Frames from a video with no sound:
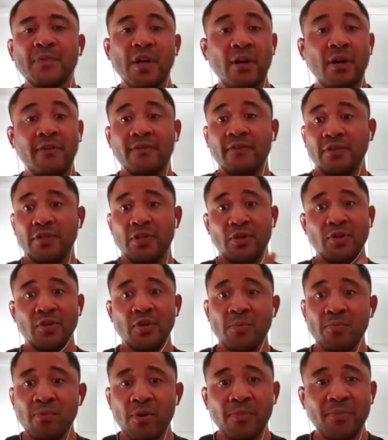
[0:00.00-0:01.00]
of
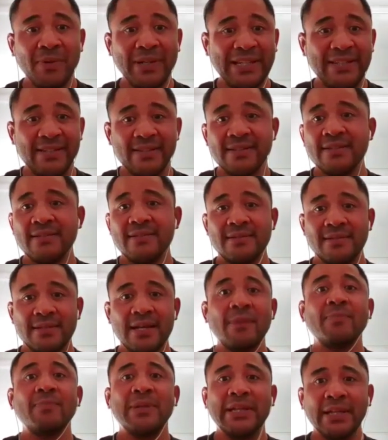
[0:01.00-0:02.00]
your property
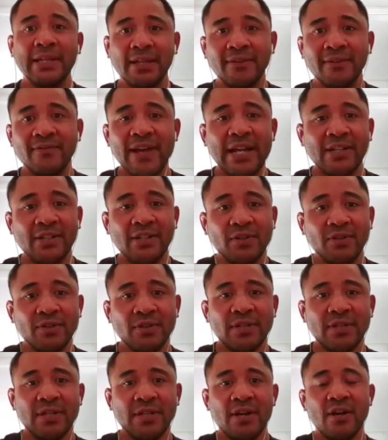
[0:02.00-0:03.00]
doubling in value
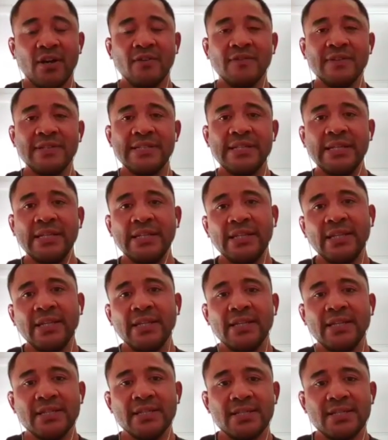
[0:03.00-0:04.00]
over 10
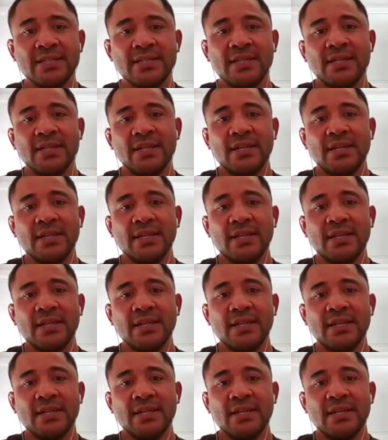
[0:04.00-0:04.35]
years,